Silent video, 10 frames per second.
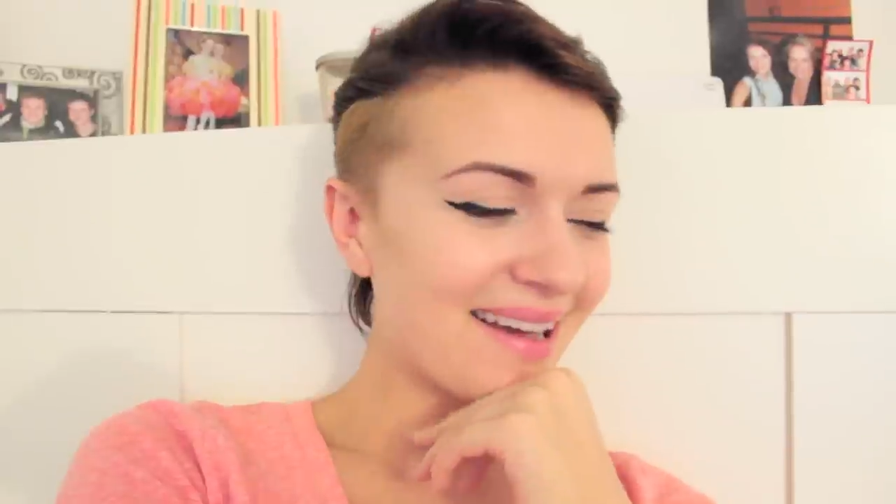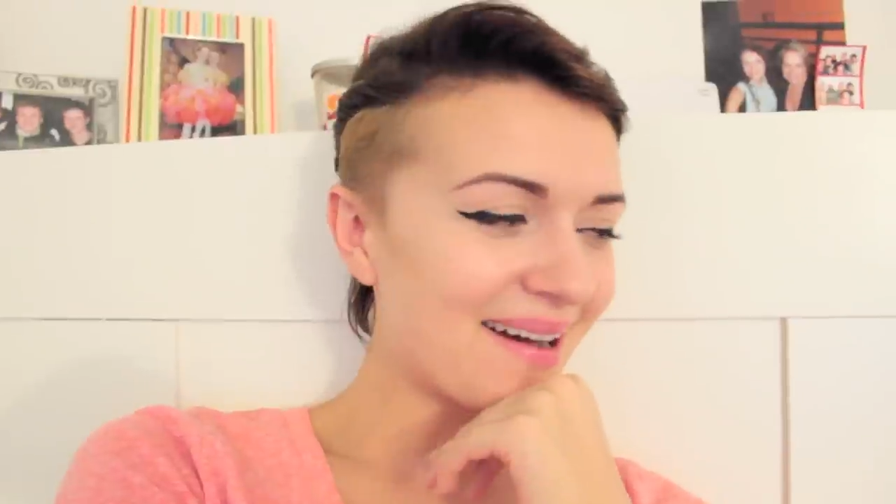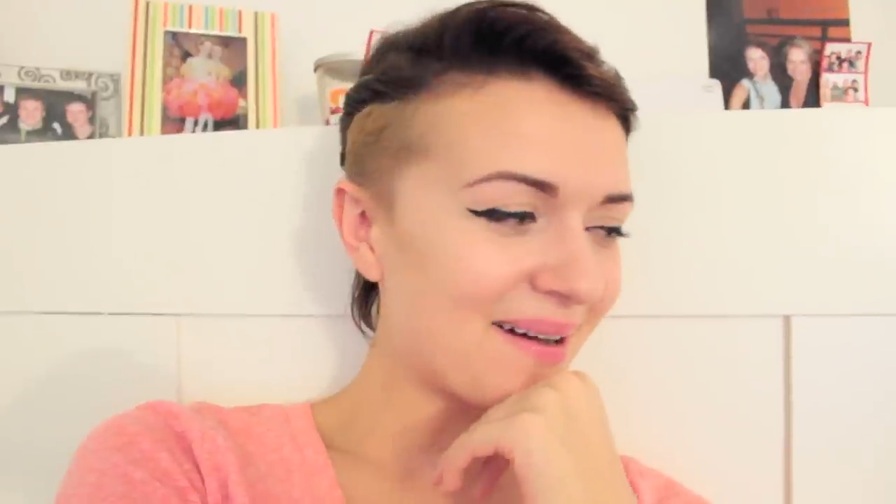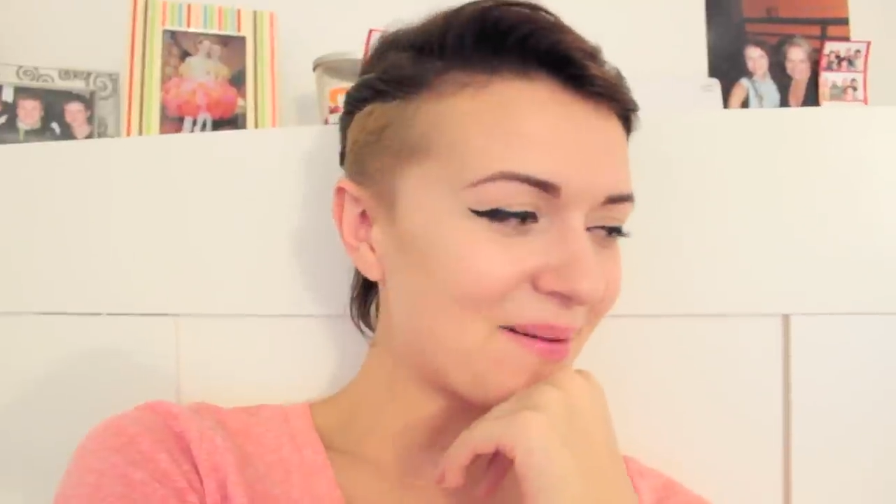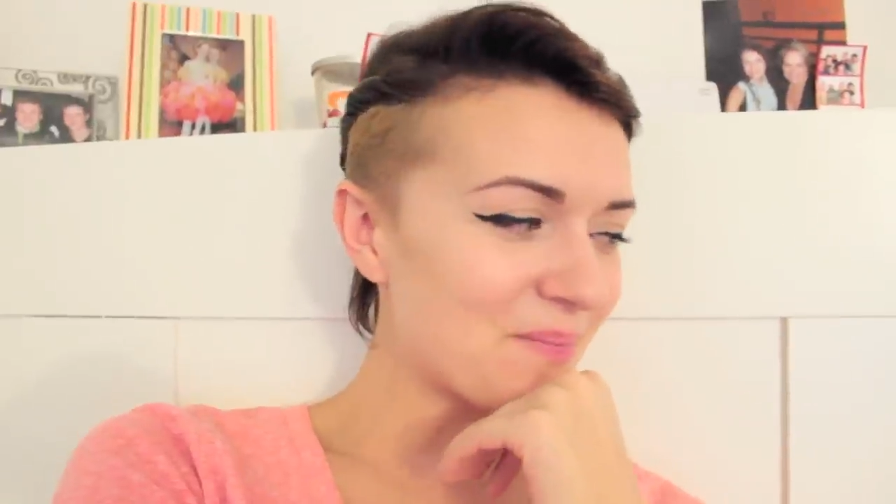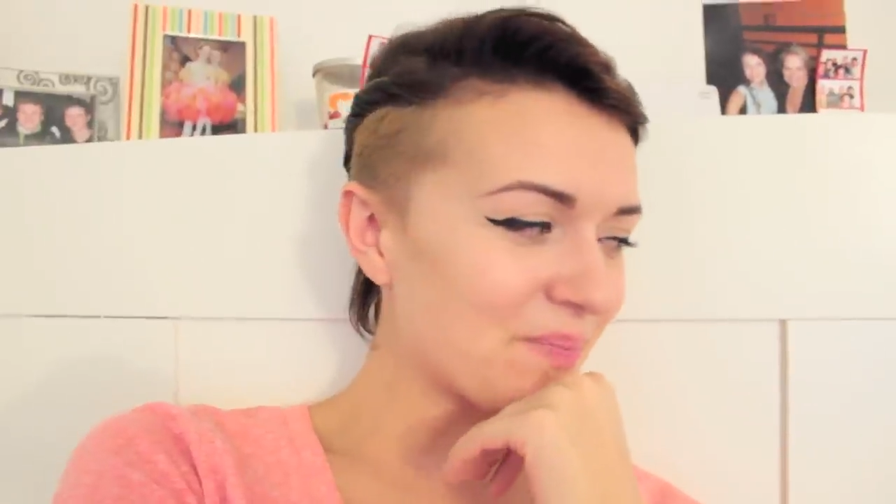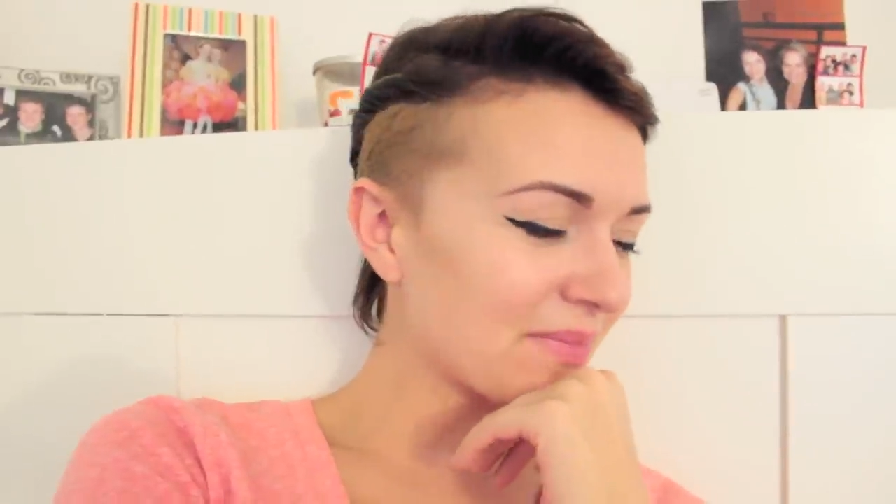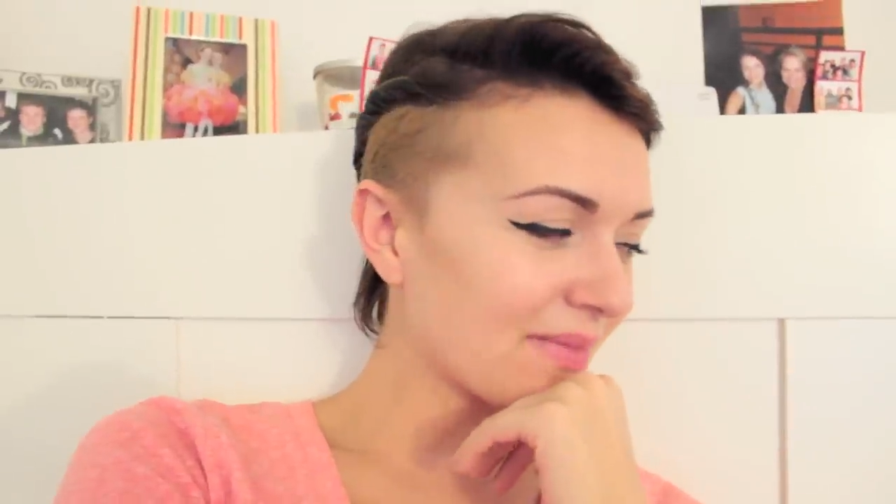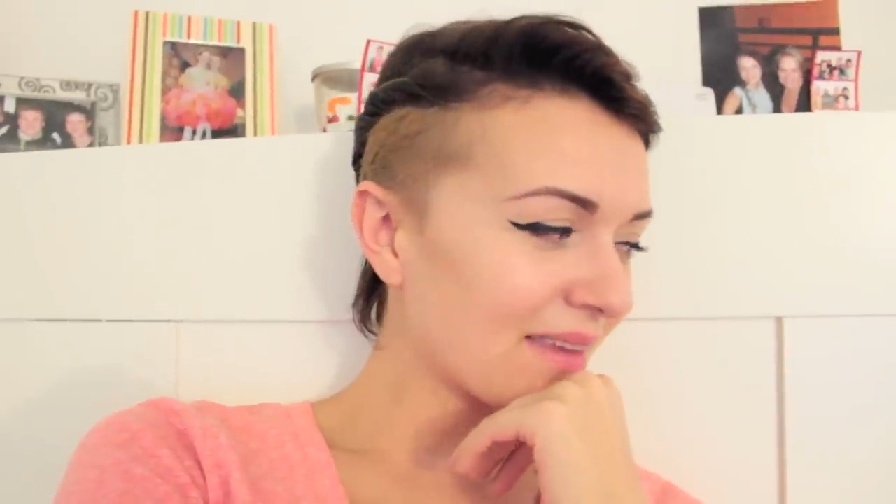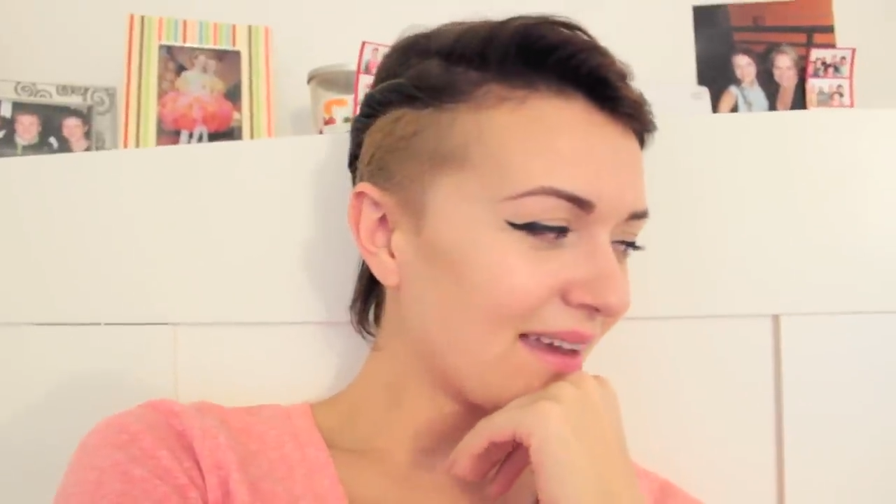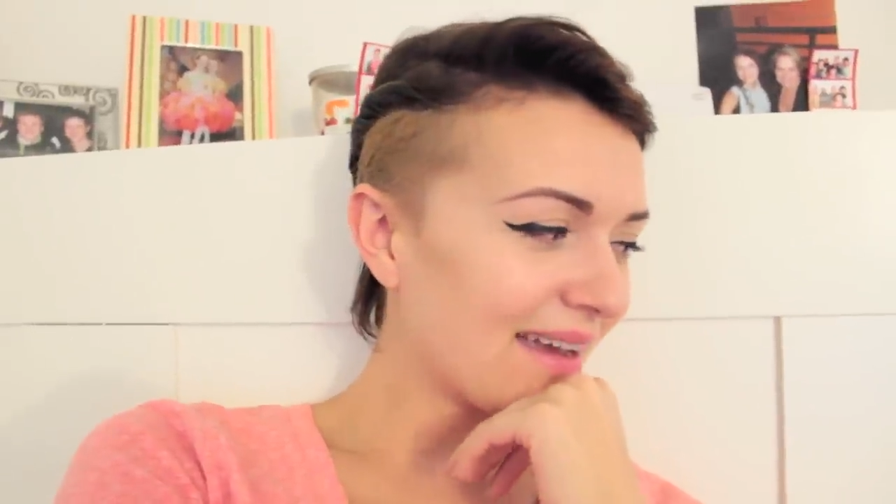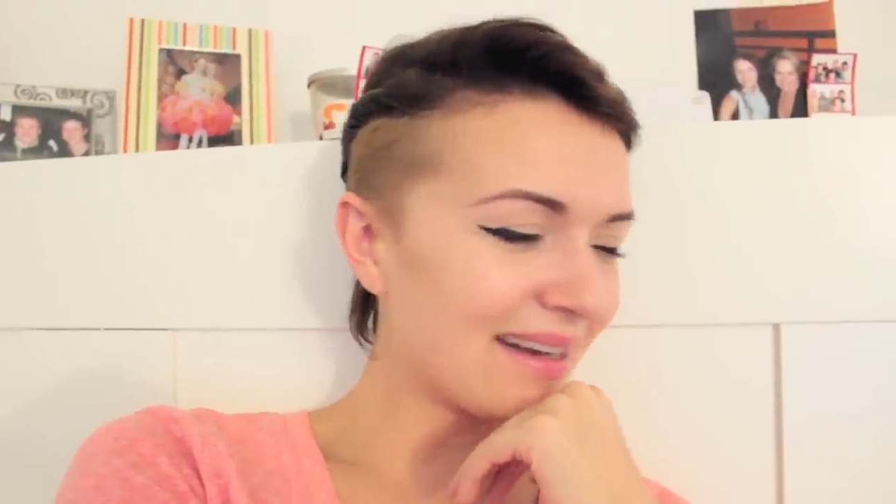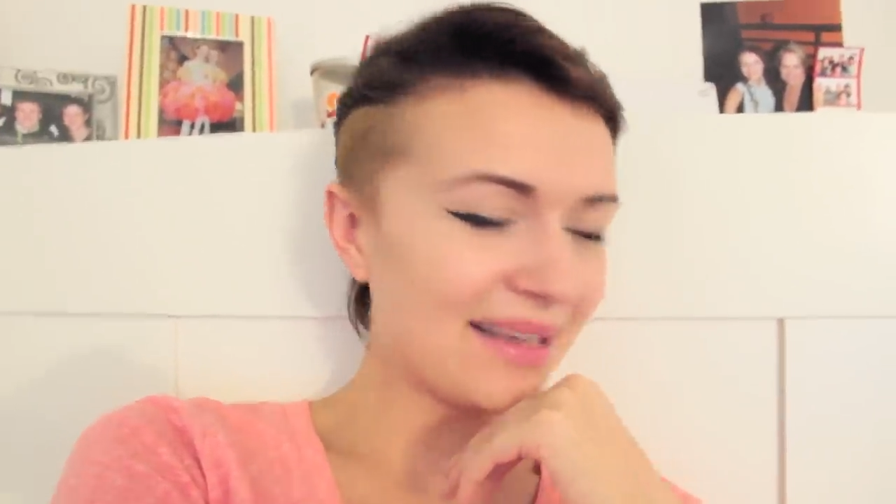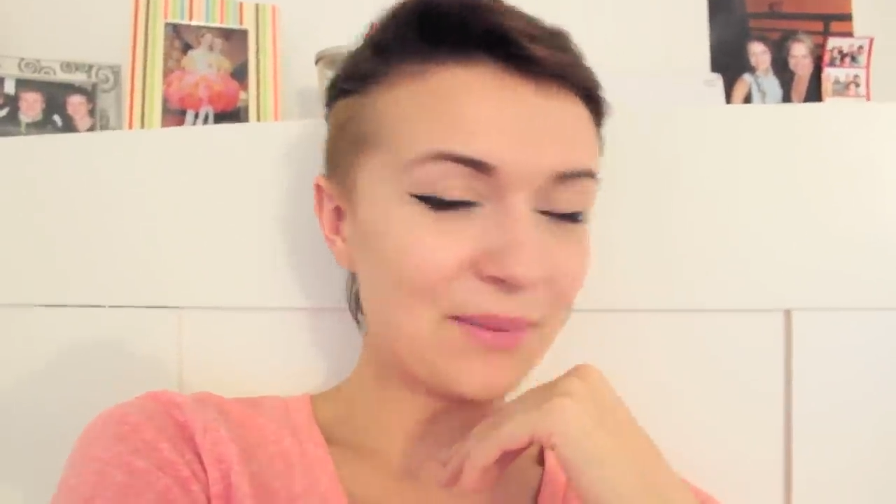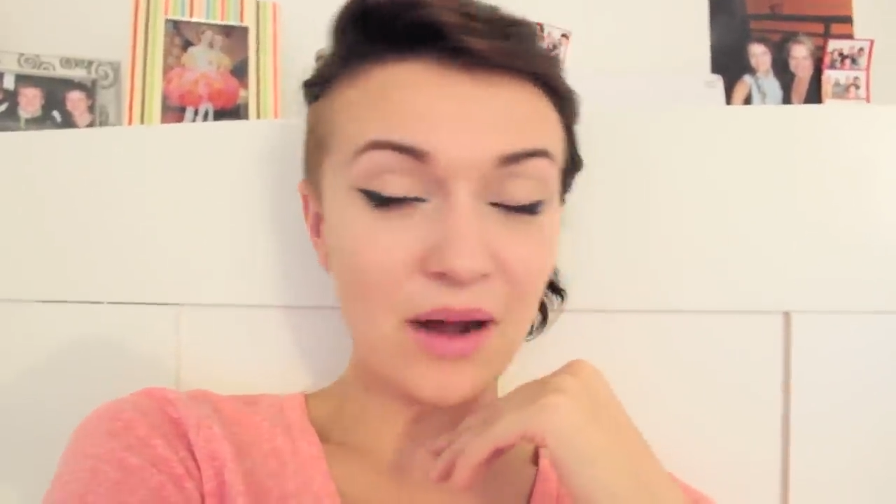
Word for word: Um, and he